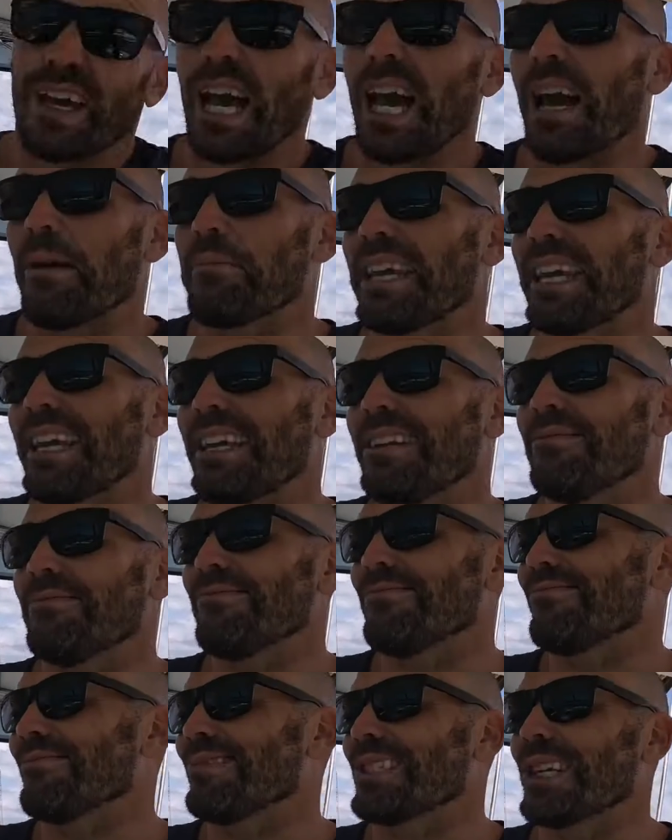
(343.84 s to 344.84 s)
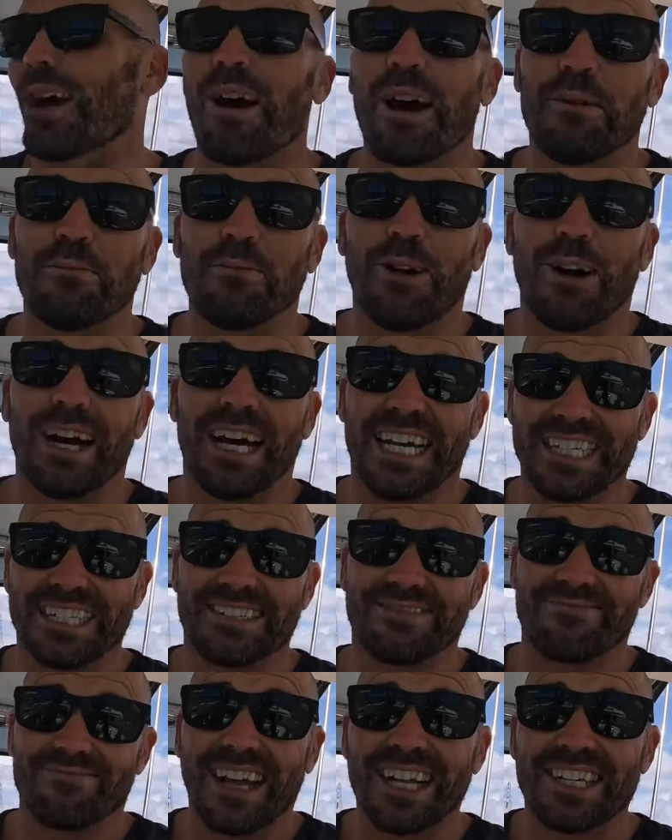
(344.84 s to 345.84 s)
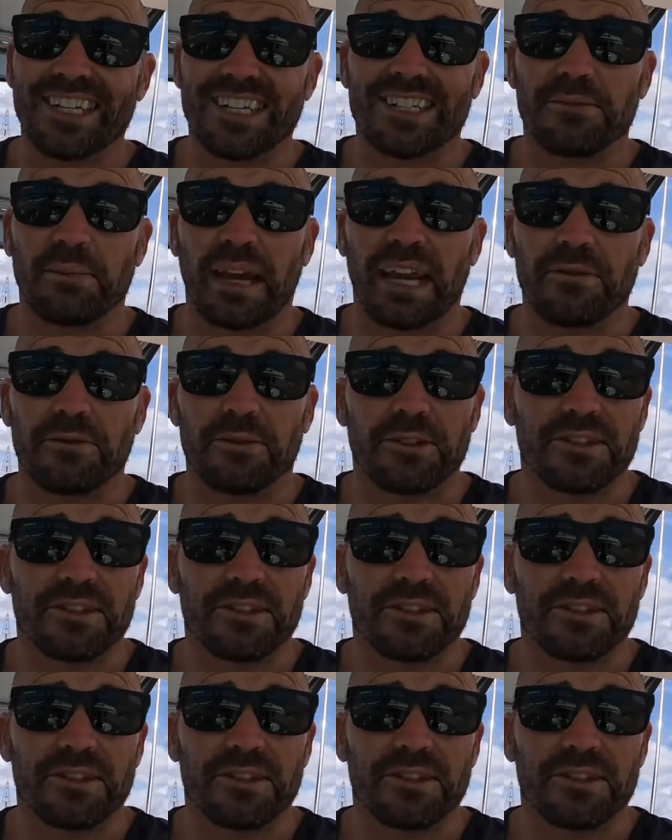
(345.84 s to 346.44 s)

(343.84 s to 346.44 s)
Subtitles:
I mean, time-wise, that just paid for